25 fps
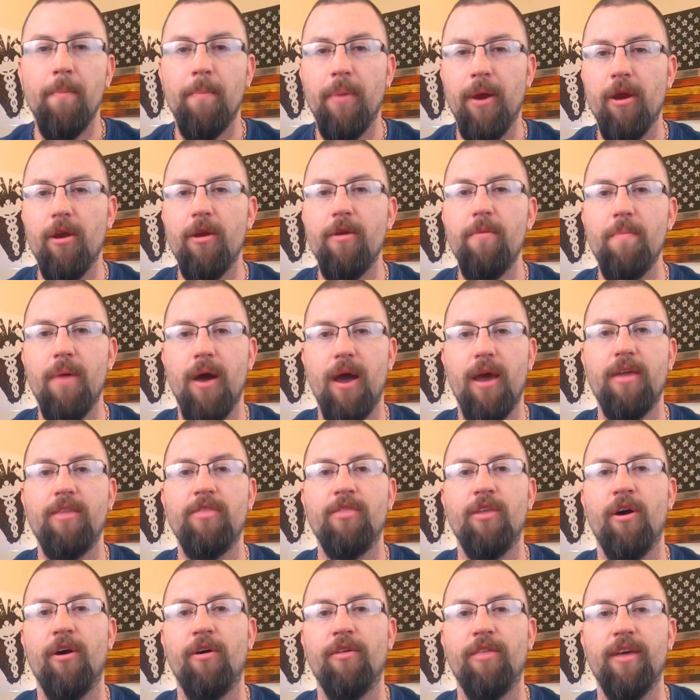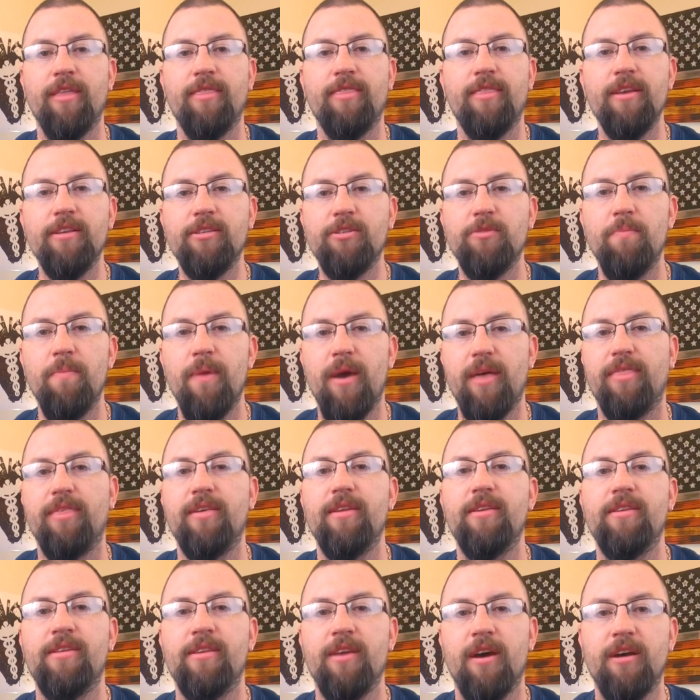Bear in mind though that this
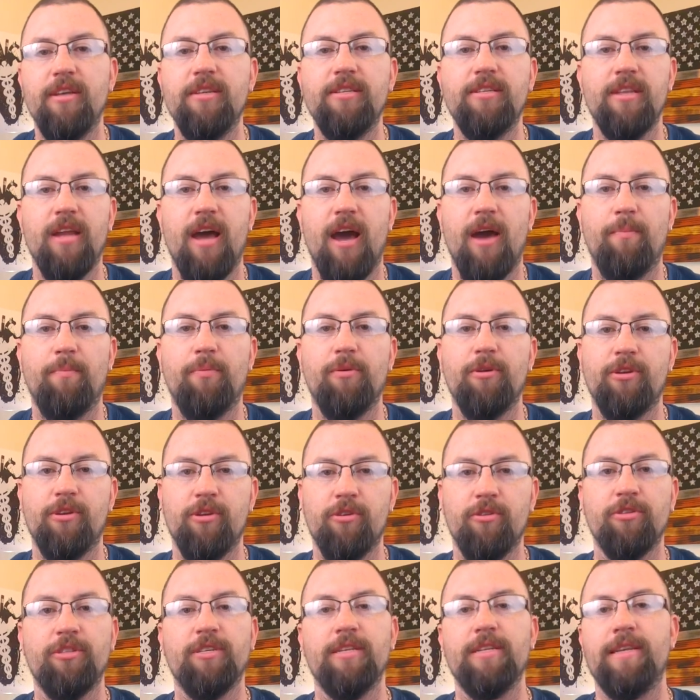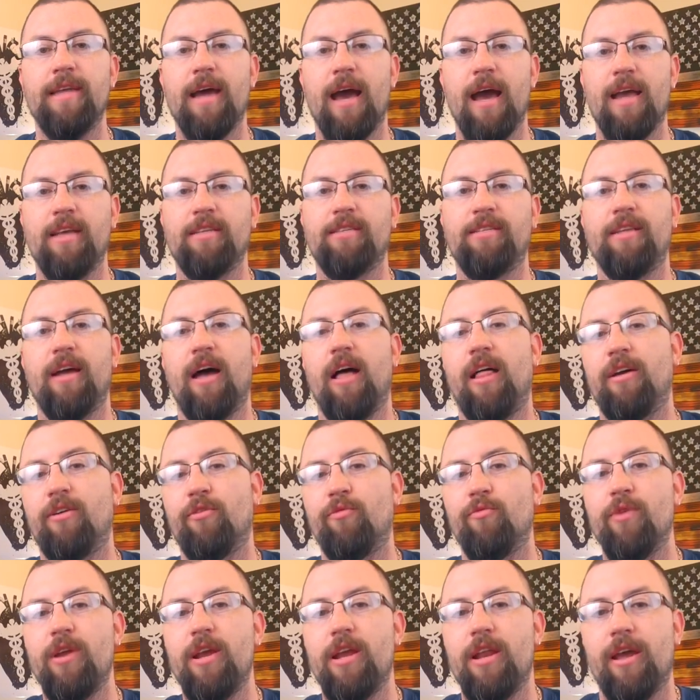method does not produce a
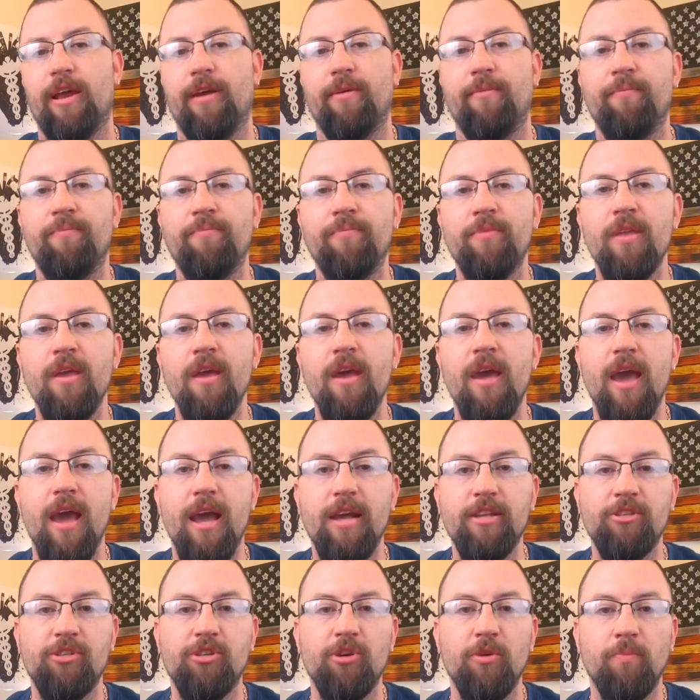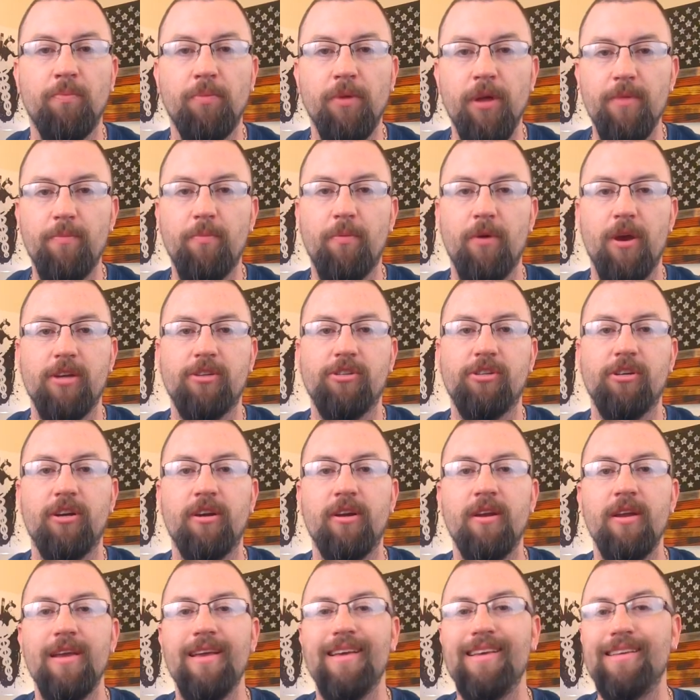diastolic reading, hence your blood
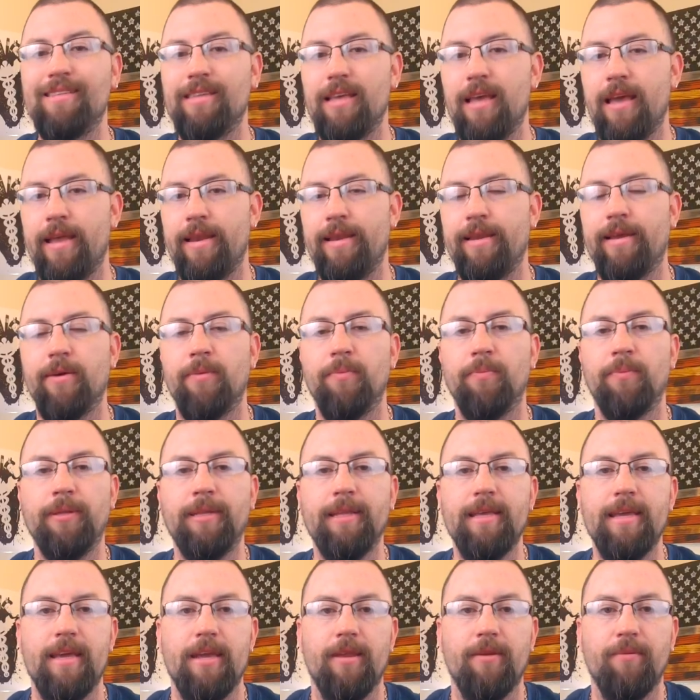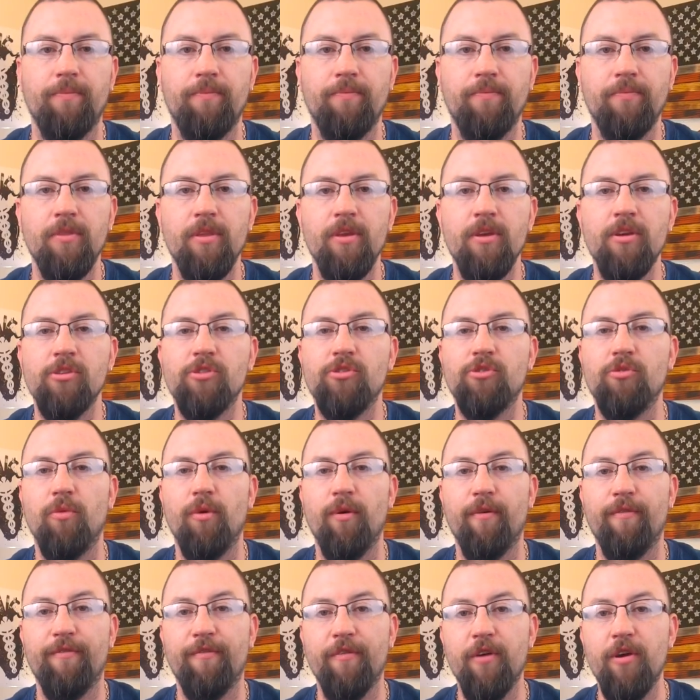pressure is incomplete. So
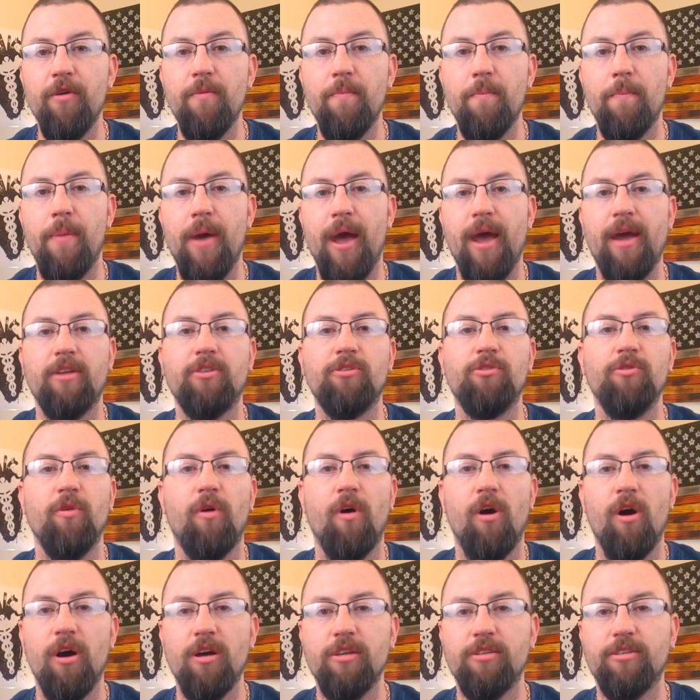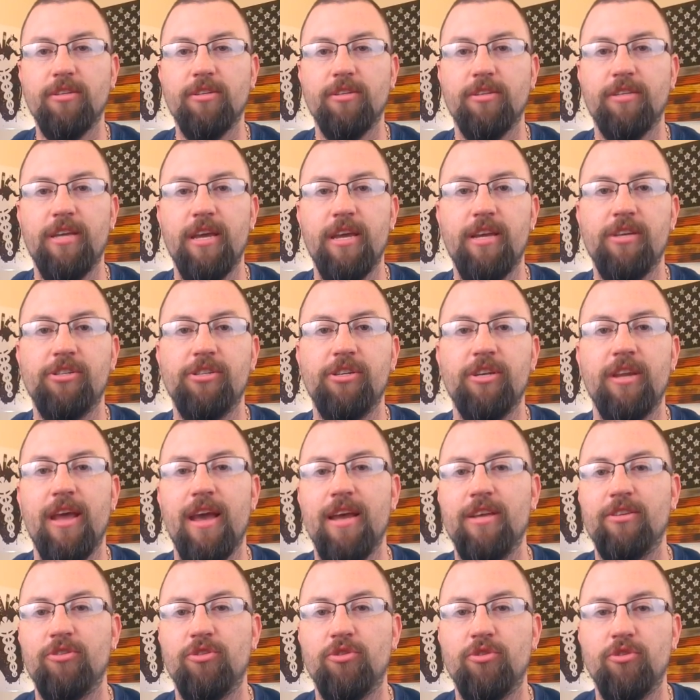revert back to auscultation
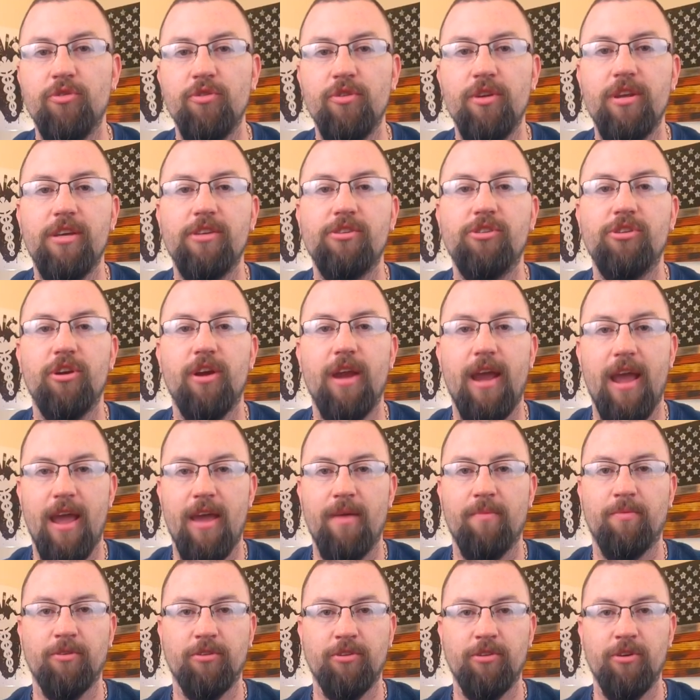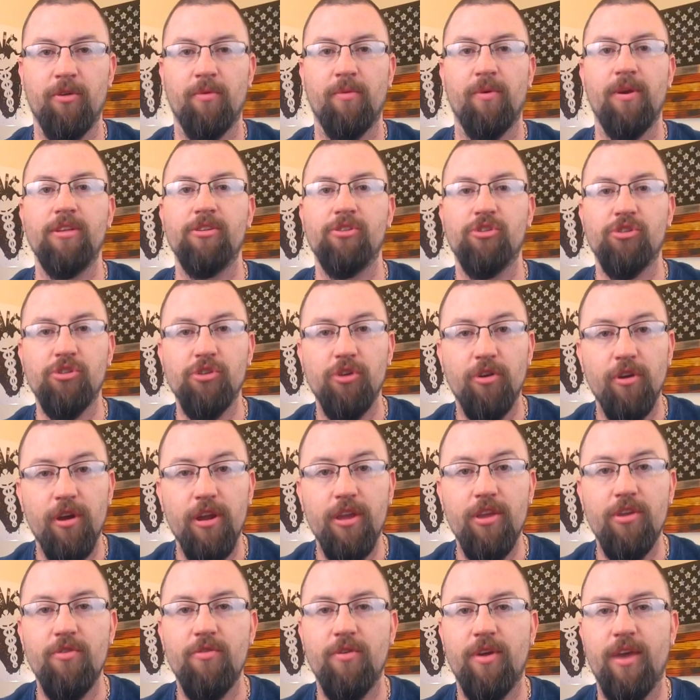as soon as you're able to,
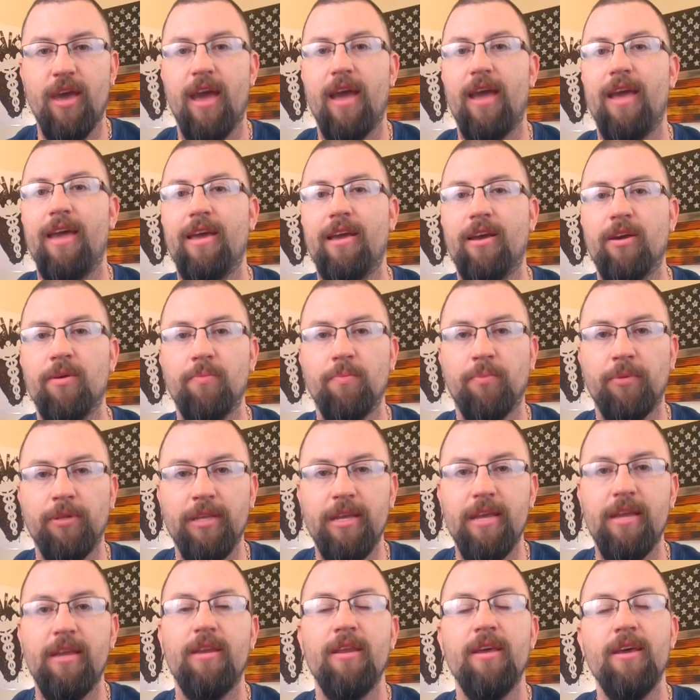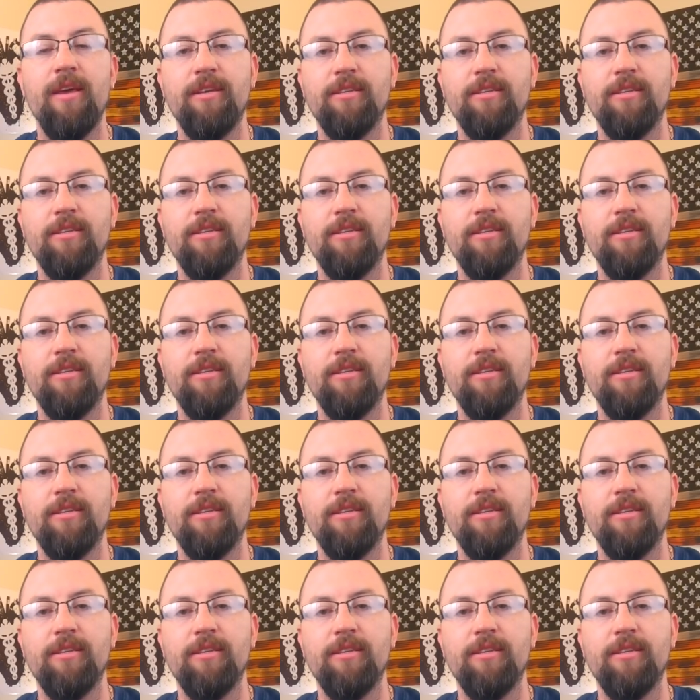ensuring you get a complete